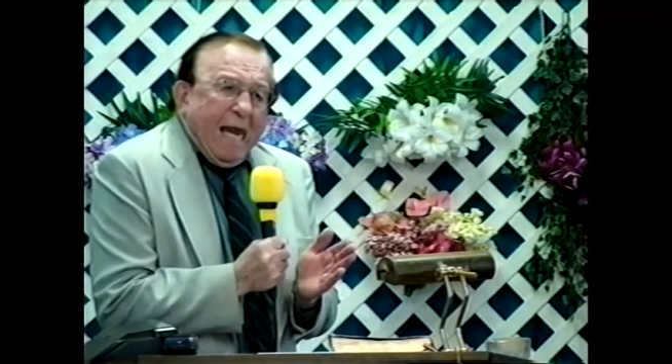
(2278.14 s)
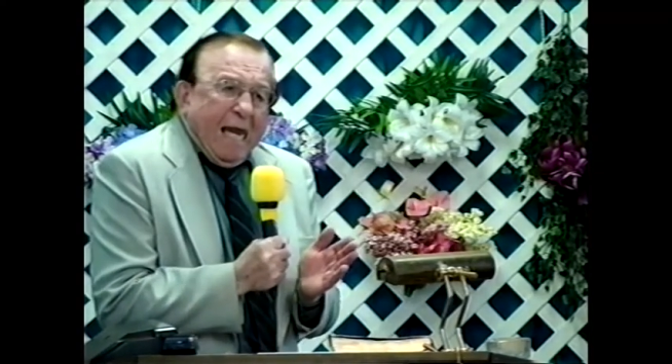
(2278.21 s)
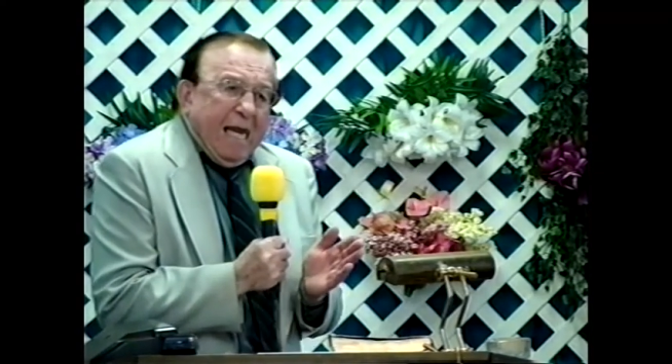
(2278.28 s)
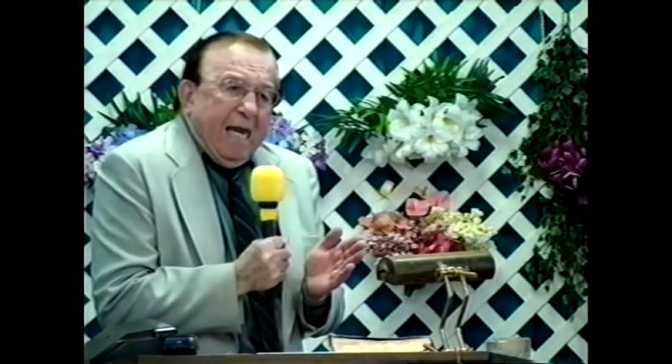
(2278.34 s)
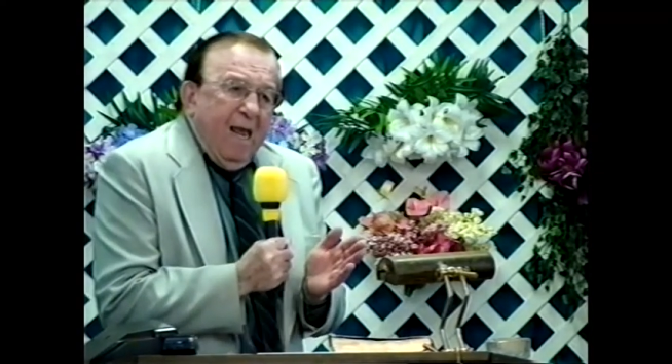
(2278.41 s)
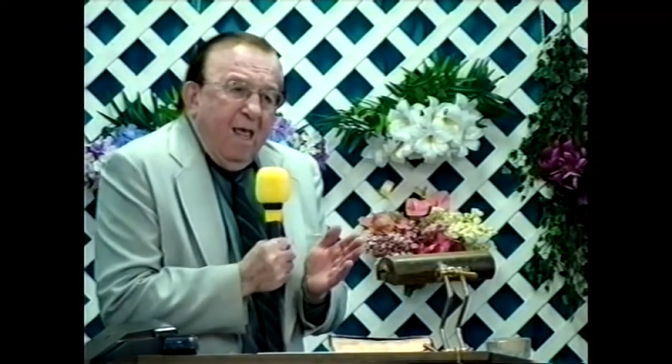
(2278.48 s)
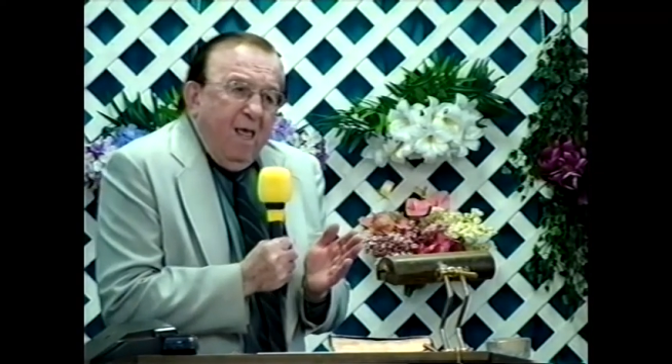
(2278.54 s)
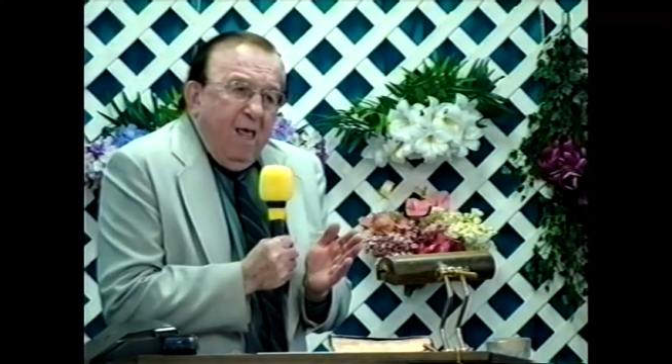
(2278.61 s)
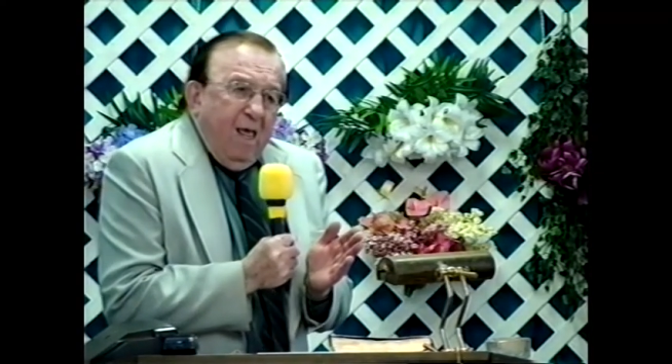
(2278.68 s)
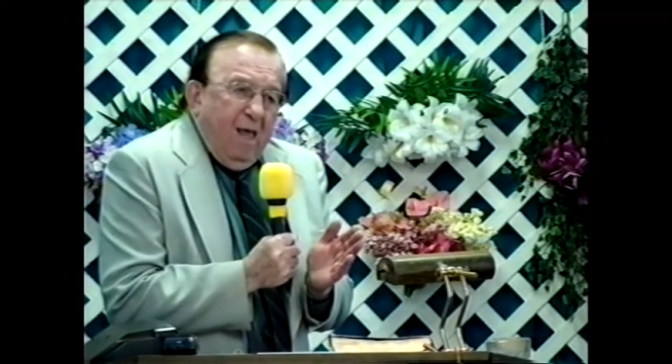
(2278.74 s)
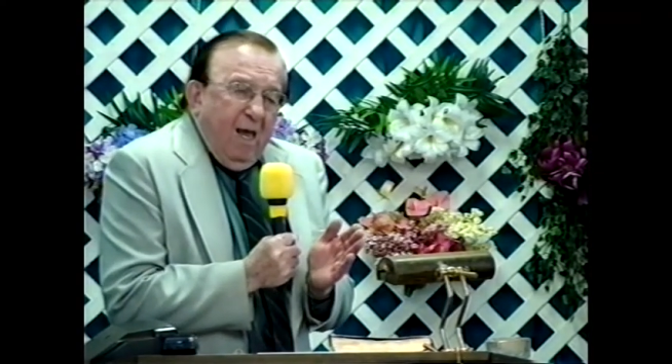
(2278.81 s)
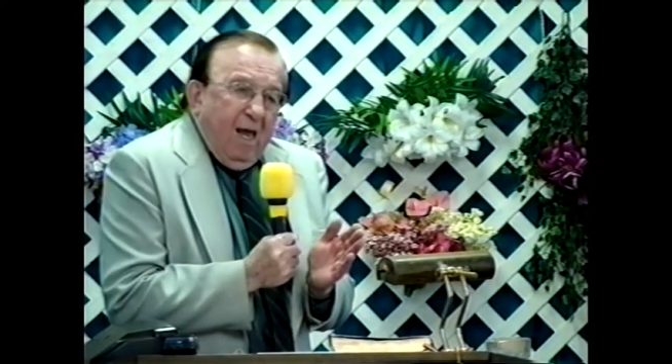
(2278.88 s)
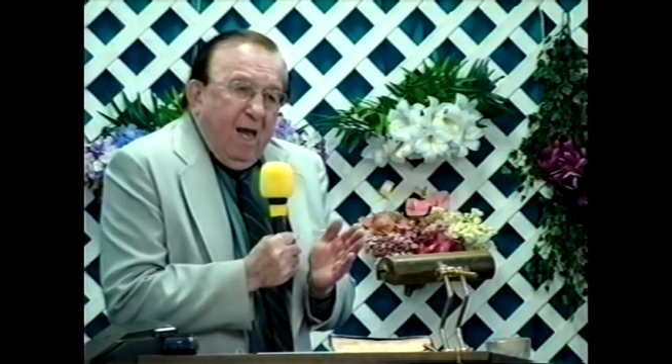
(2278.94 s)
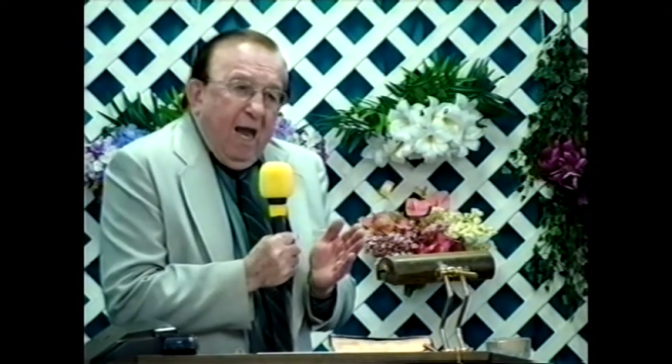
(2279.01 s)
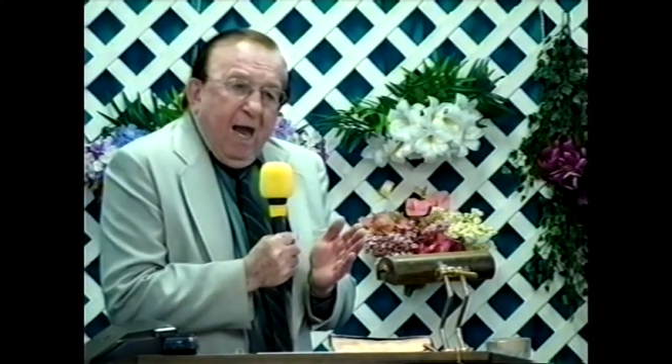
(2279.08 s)
very
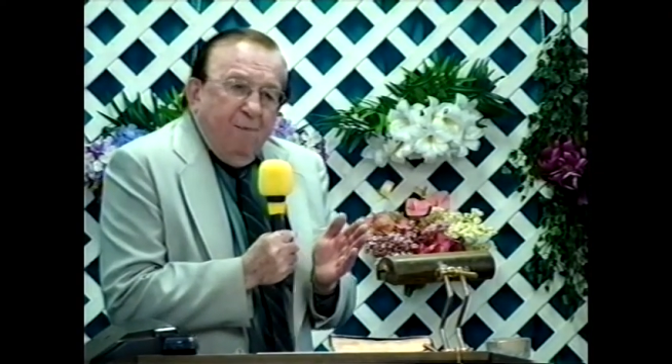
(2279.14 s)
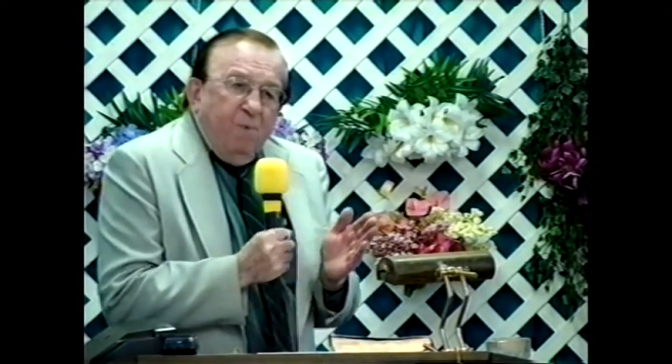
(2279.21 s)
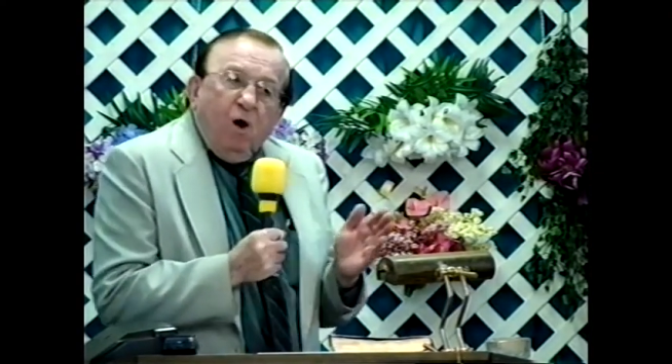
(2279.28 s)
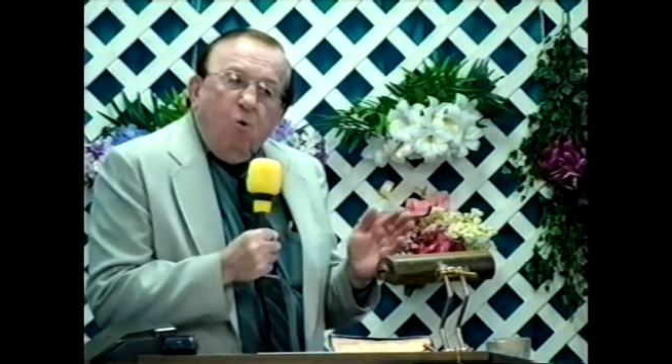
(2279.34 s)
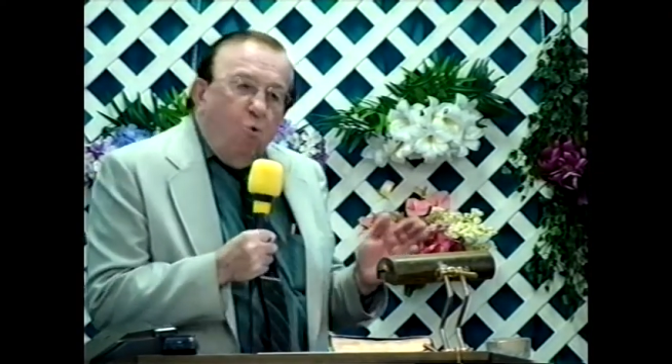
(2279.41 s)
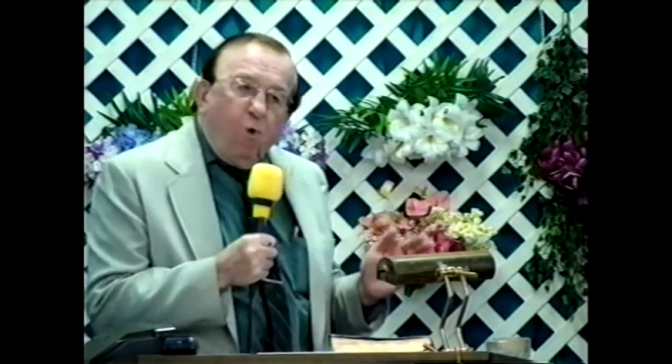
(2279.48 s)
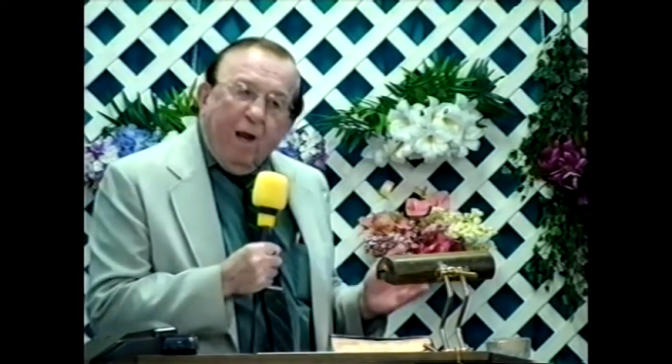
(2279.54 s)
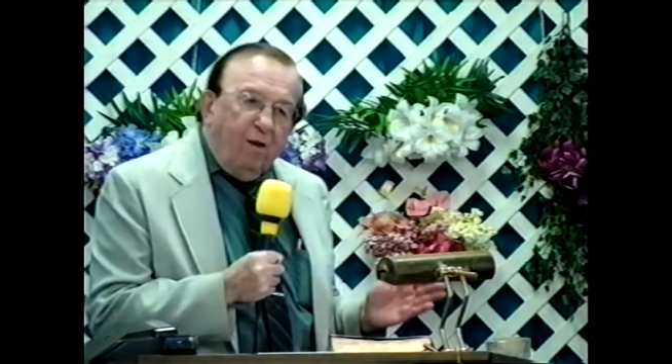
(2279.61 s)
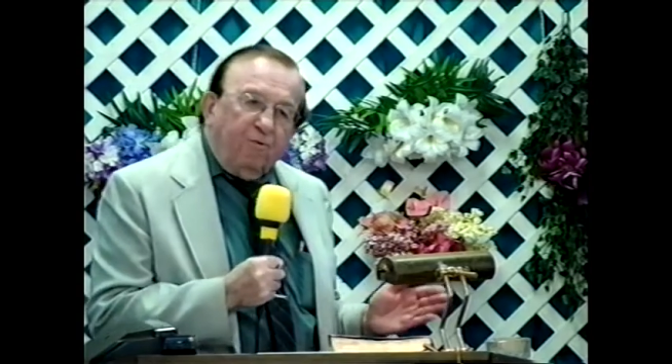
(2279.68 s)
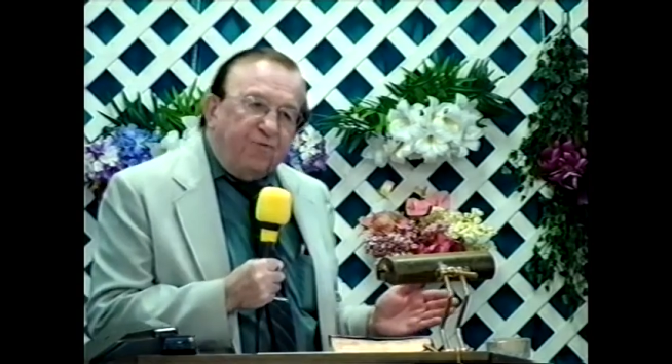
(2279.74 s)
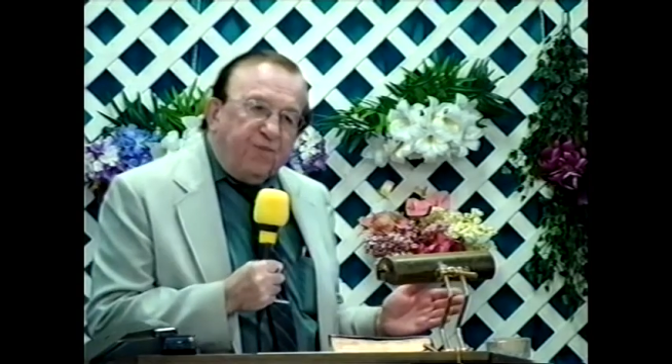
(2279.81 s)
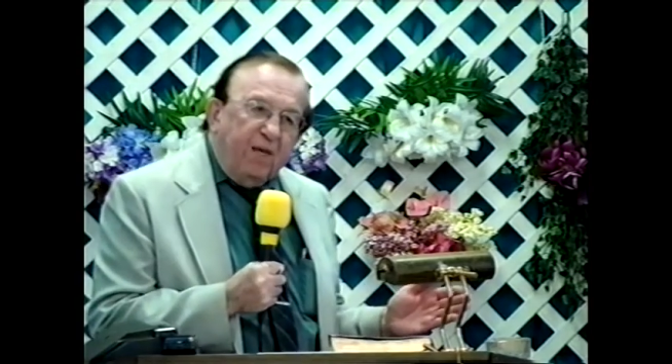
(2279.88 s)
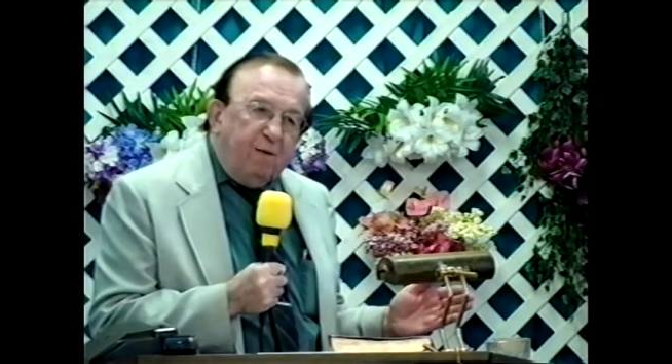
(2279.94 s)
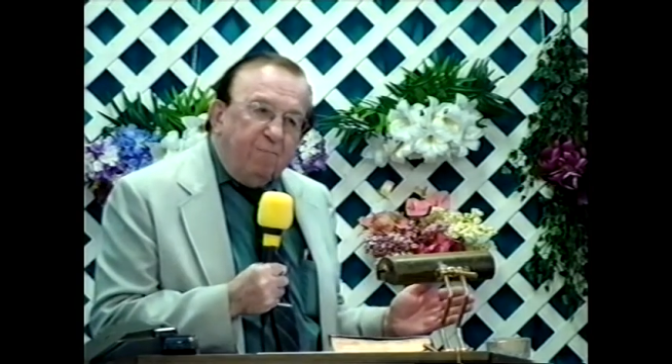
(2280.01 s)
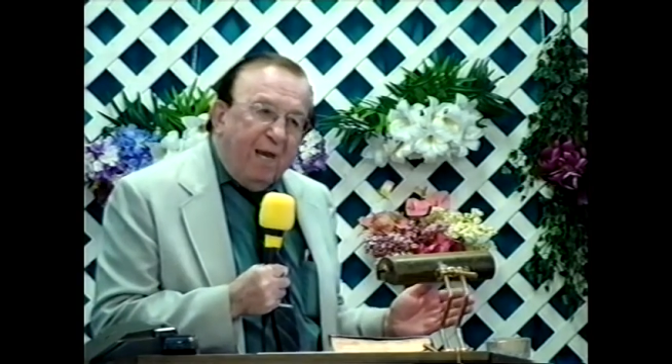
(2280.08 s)
day,
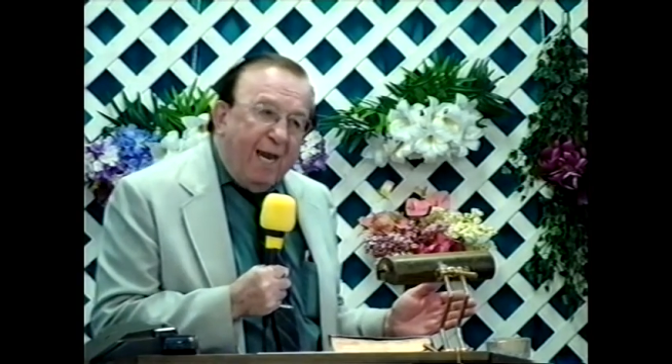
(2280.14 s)
I'm